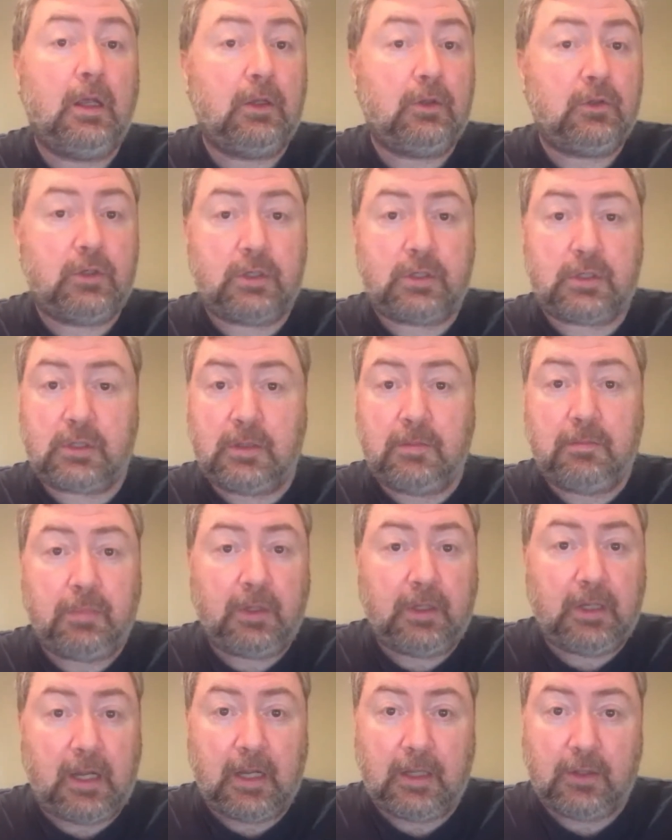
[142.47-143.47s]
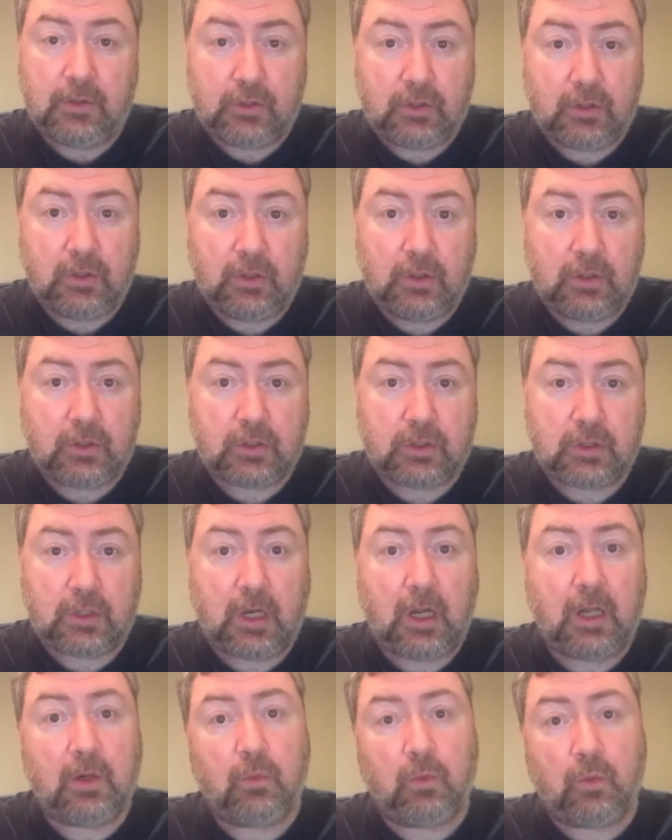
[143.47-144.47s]
Just simply hit search
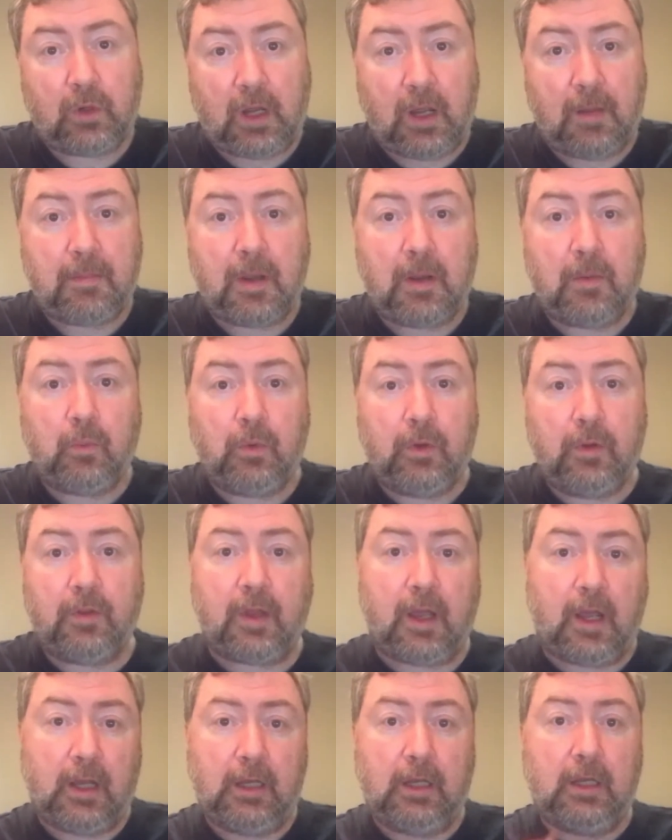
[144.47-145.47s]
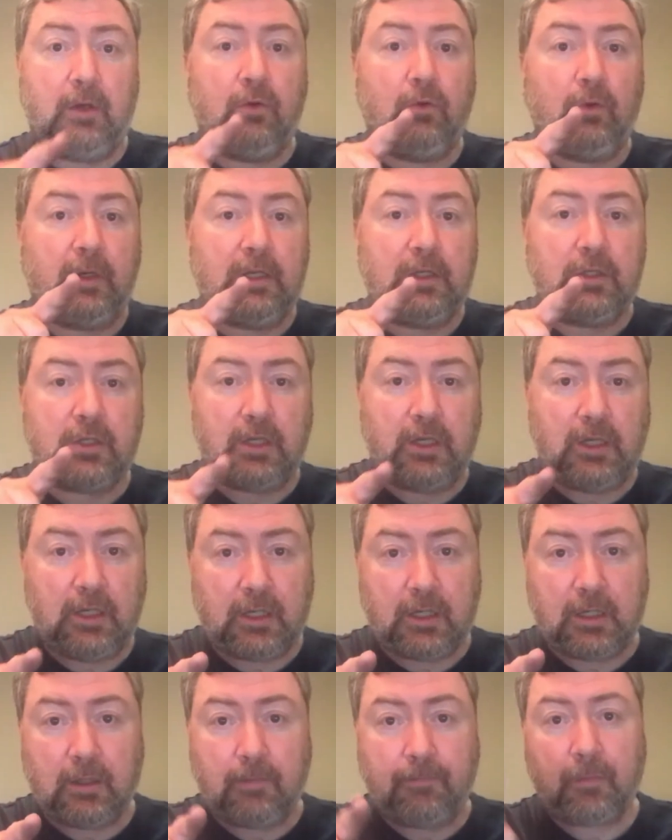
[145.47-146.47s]
and it will come up with a green
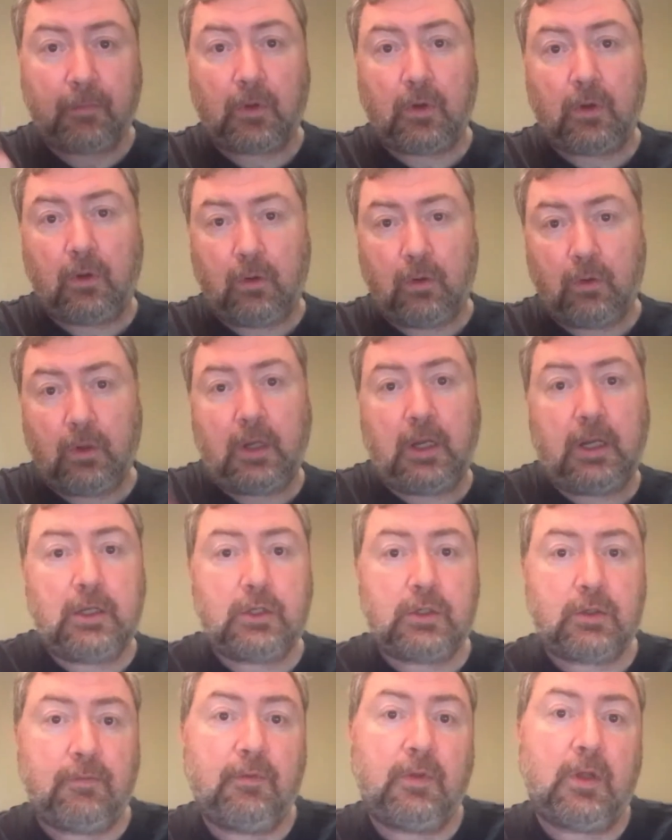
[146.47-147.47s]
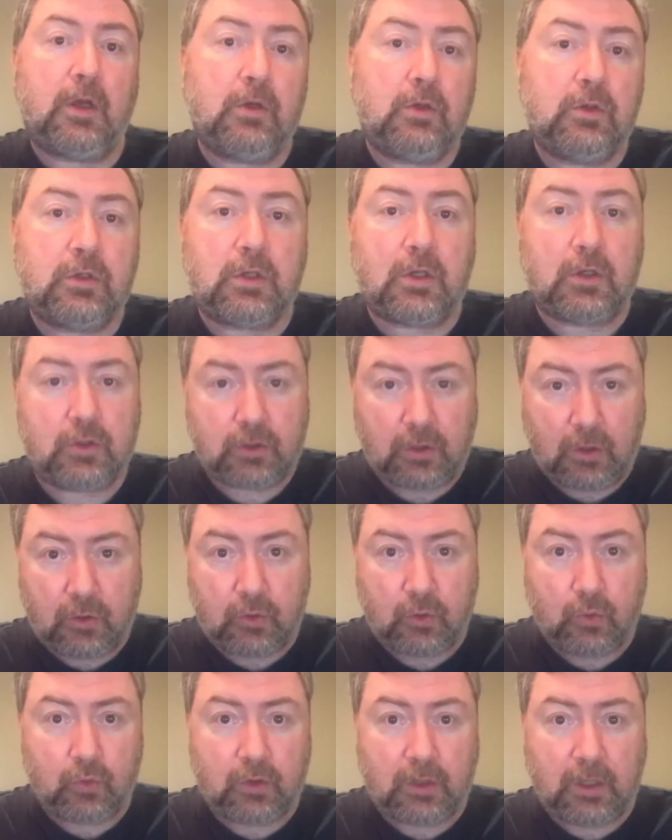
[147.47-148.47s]
tick on each of those
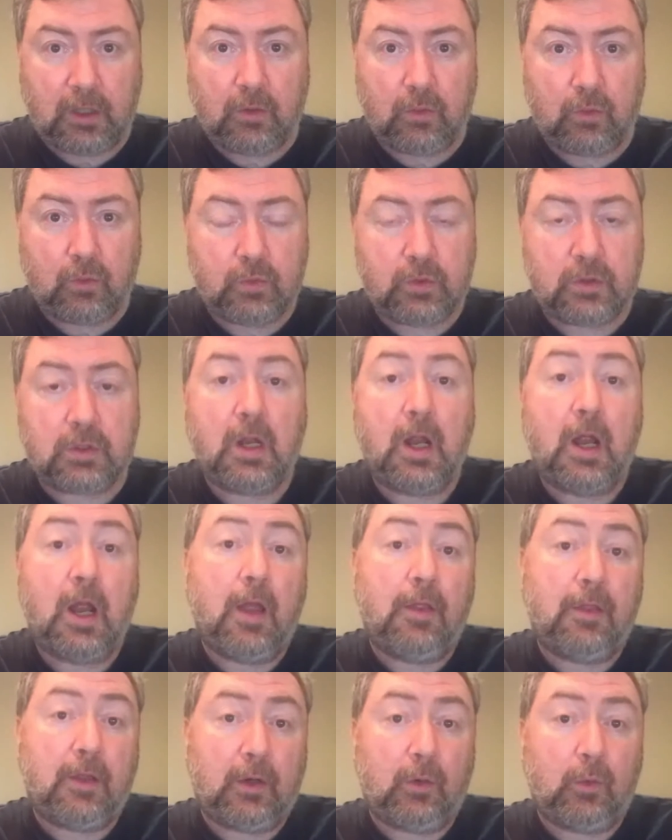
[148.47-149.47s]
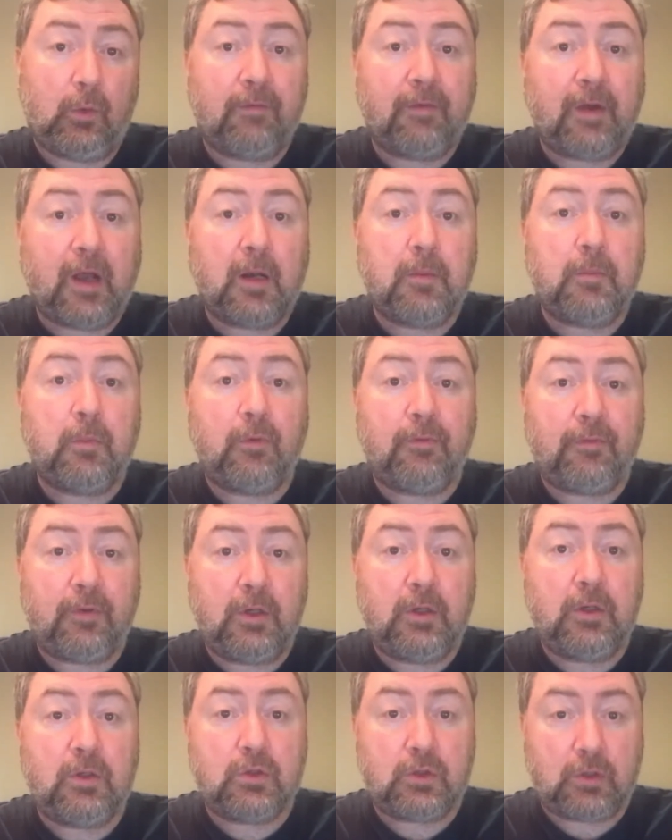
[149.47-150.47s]
social channels that are available for
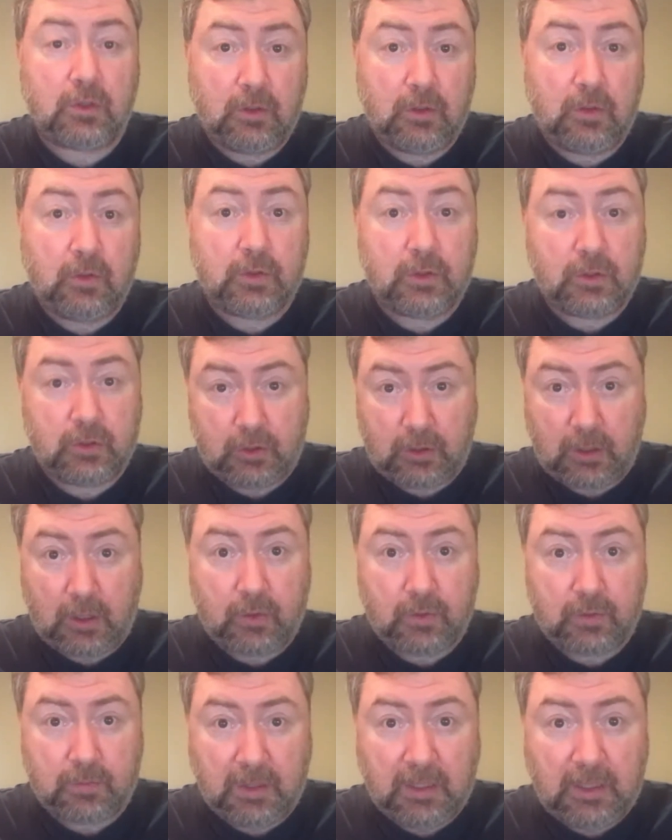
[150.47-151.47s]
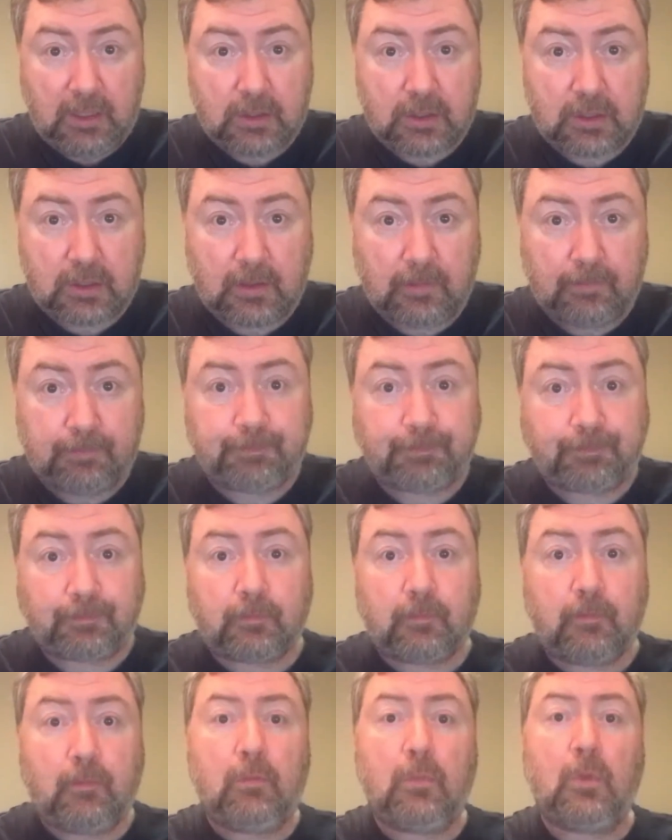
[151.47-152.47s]
you to use as Joe's Meats,
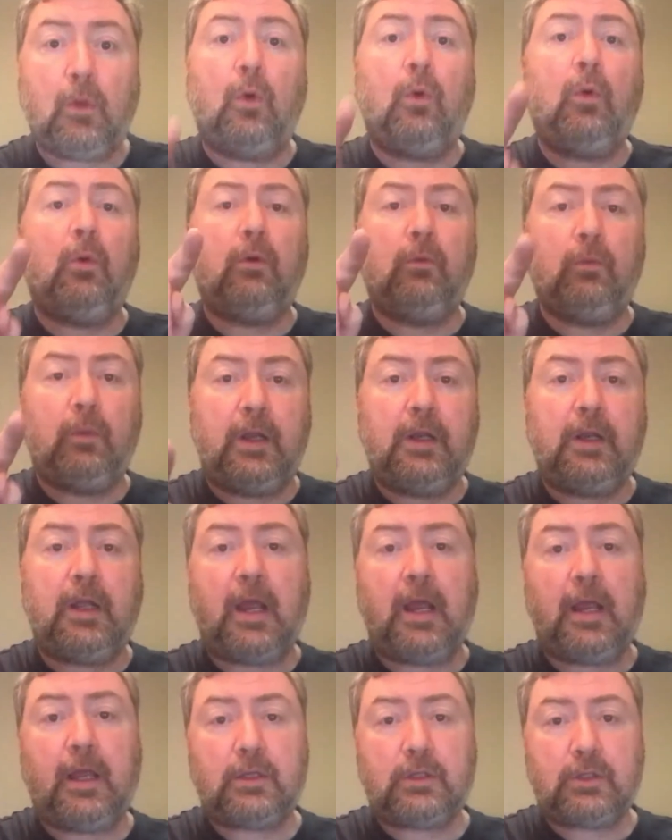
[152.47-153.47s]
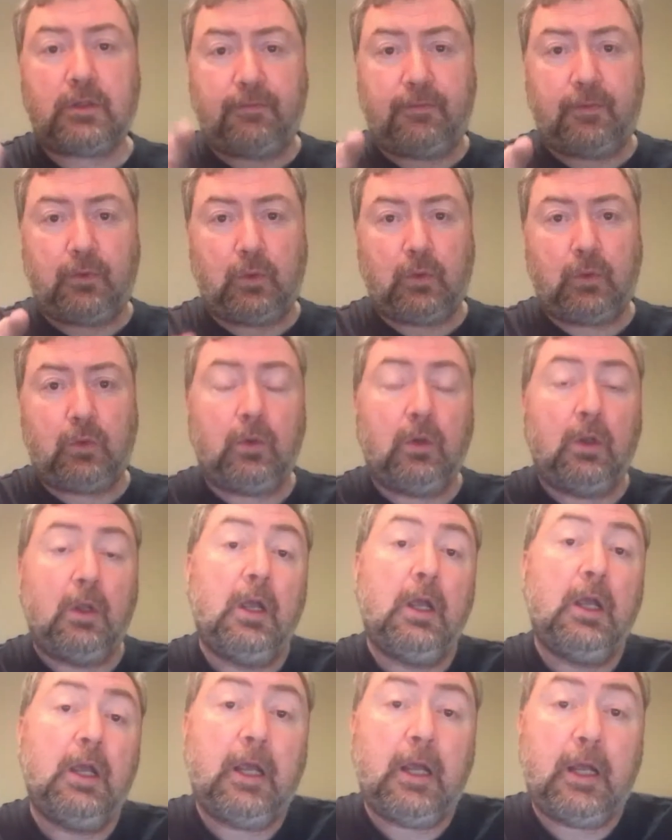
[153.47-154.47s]
or a red X for
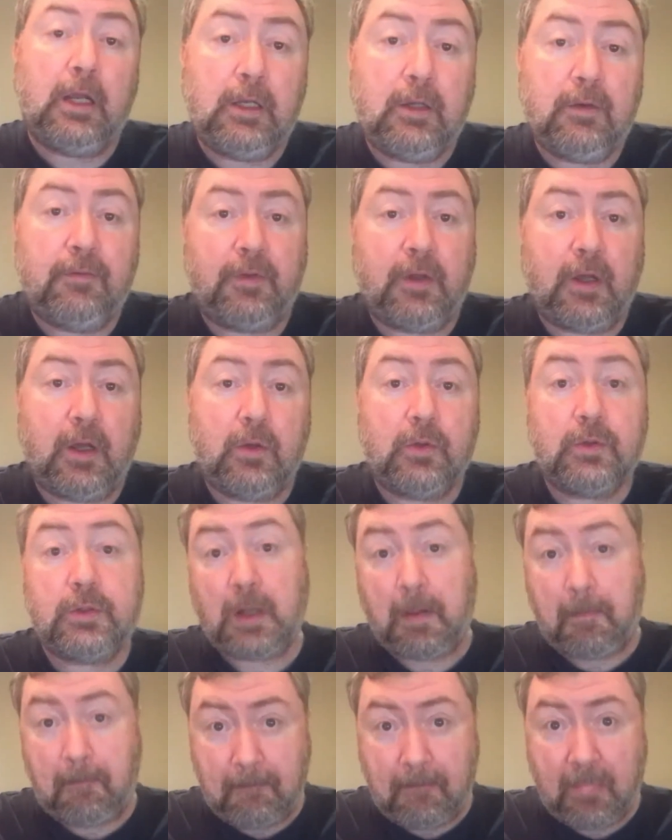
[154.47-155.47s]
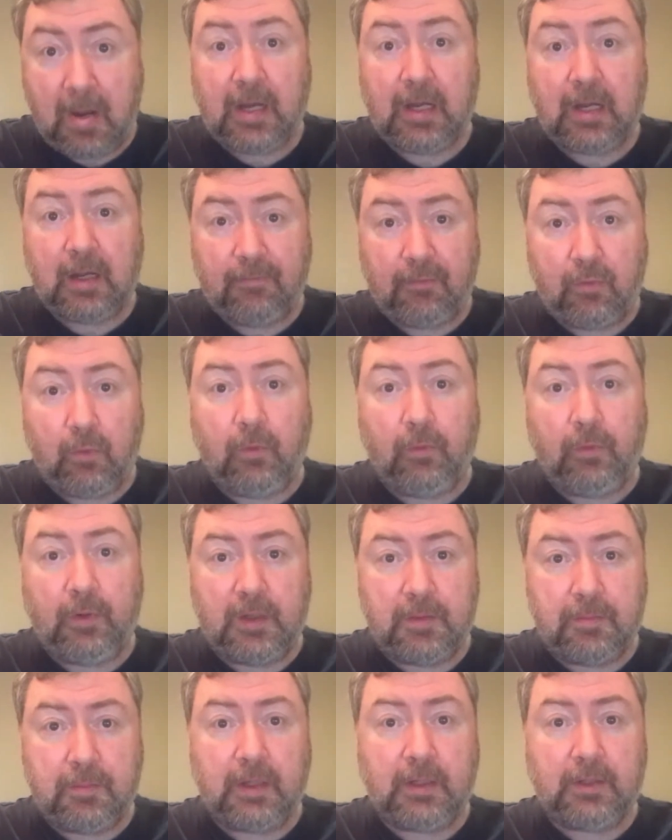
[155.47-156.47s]
any of those that may have already
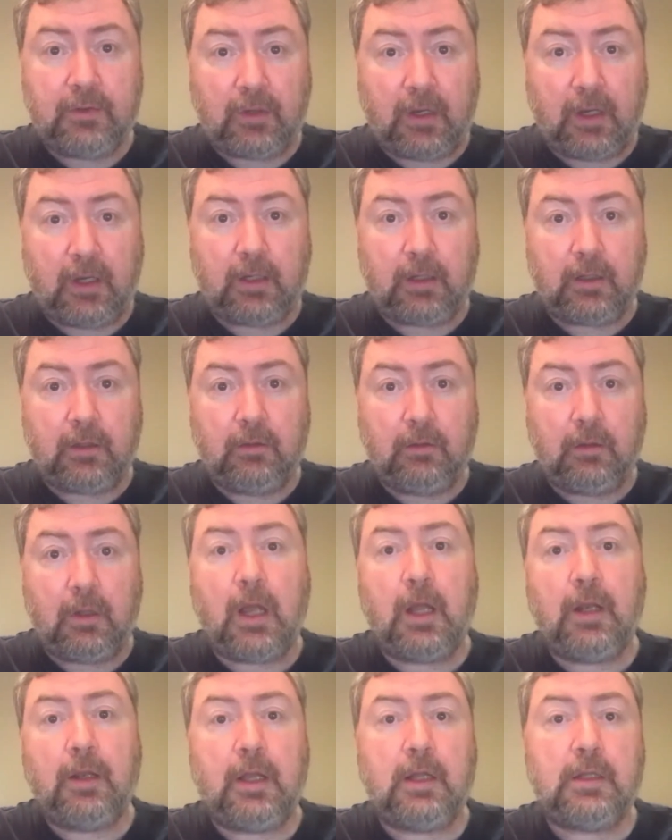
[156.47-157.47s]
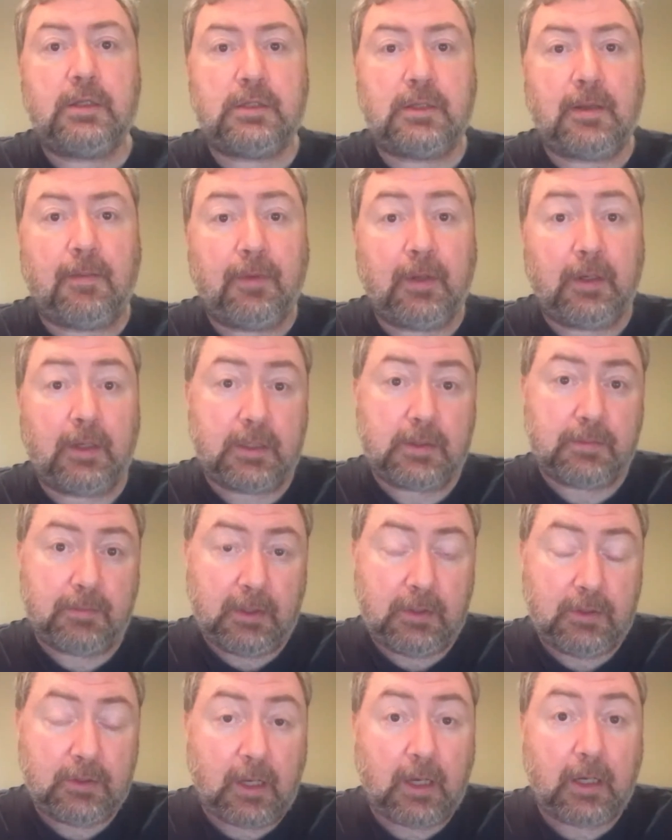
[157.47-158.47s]
been taken, and that's something that's
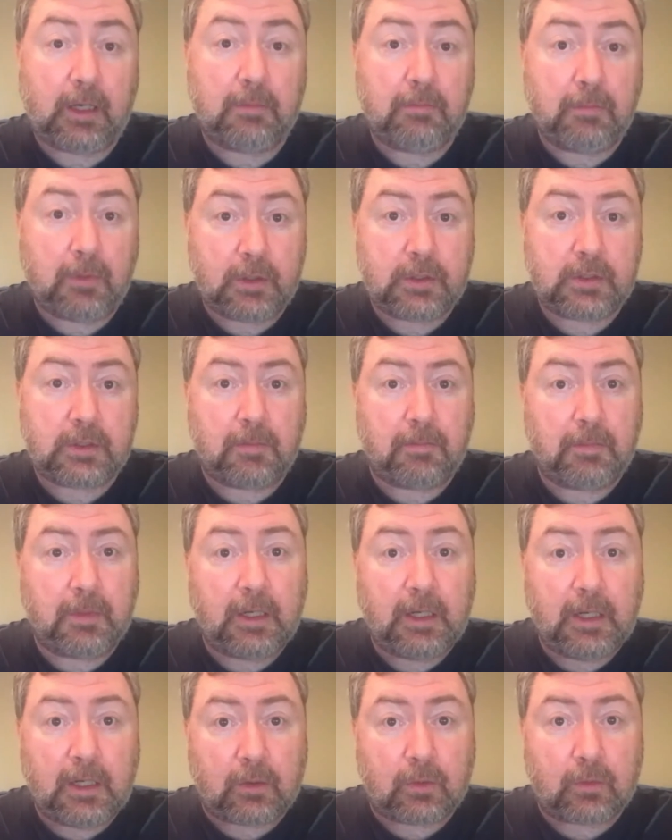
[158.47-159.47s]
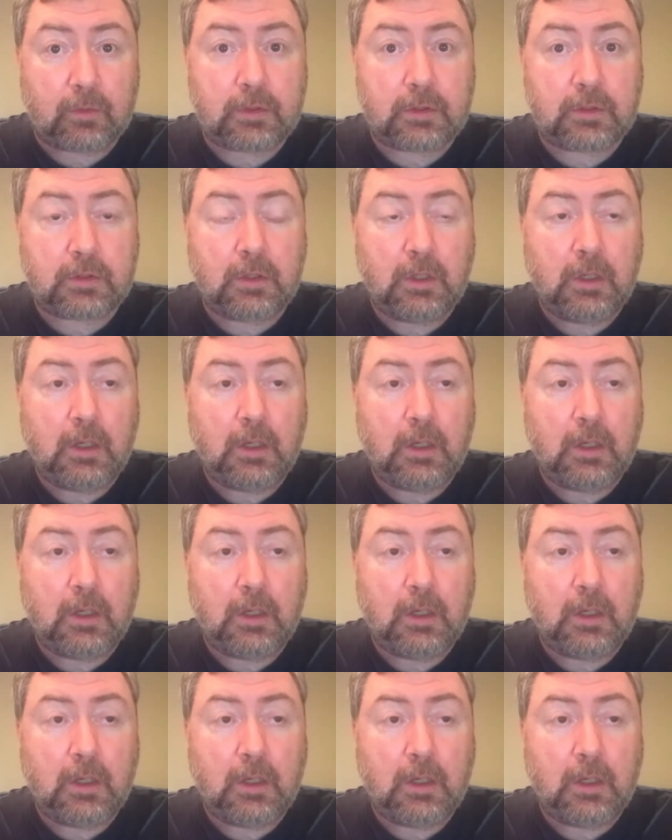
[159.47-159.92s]
been taken by somebody else.